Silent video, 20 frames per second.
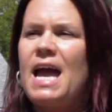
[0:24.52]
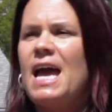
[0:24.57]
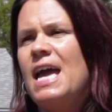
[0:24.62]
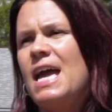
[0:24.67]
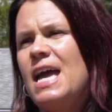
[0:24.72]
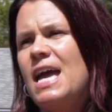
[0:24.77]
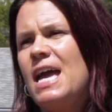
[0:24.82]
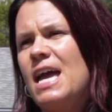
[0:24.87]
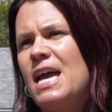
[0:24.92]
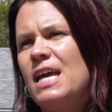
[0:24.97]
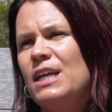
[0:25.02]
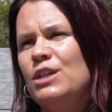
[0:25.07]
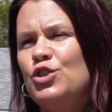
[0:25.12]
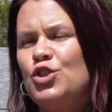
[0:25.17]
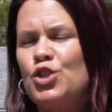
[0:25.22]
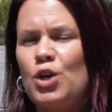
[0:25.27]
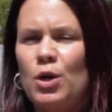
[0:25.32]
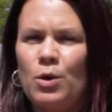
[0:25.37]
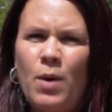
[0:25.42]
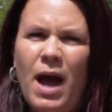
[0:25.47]
And
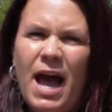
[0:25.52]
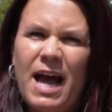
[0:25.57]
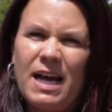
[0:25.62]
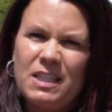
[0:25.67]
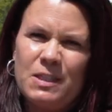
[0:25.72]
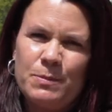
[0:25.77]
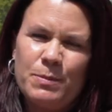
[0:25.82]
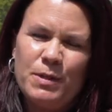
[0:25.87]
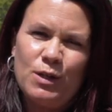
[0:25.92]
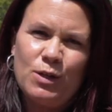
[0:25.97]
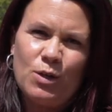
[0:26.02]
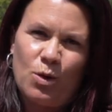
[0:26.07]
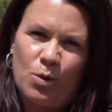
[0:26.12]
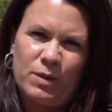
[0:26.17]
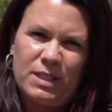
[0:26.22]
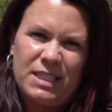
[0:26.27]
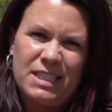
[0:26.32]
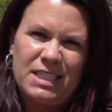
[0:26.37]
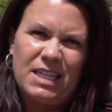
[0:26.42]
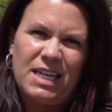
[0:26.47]
Joe has been
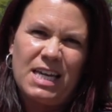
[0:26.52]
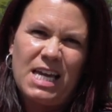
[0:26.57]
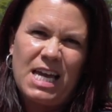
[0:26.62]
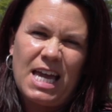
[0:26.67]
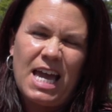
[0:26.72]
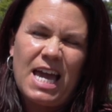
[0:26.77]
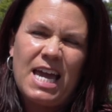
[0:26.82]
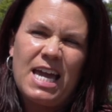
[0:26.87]
noticing